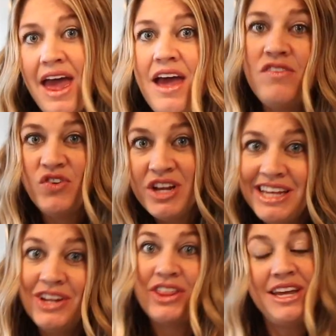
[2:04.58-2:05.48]
every
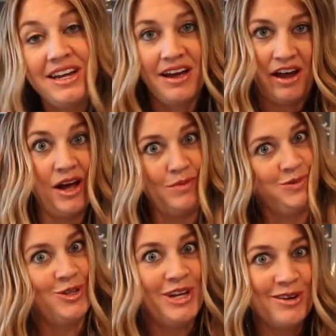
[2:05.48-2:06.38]
little thing cut up
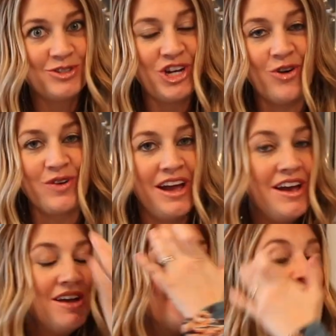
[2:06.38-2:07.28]
so they don't choke?
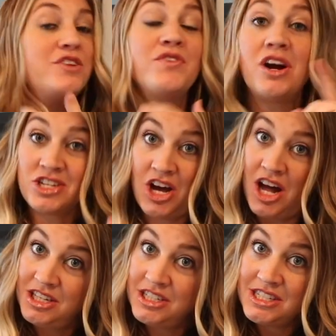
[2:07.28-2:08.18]
So you've got
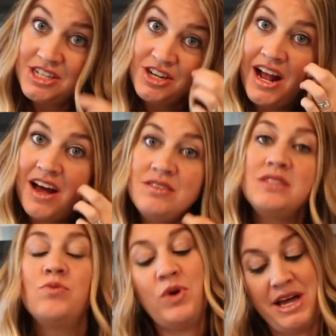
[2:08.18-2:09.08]
toddlers in your house?
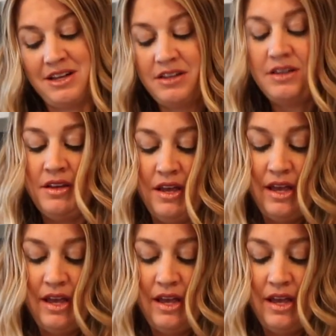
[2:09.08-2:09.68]
Well,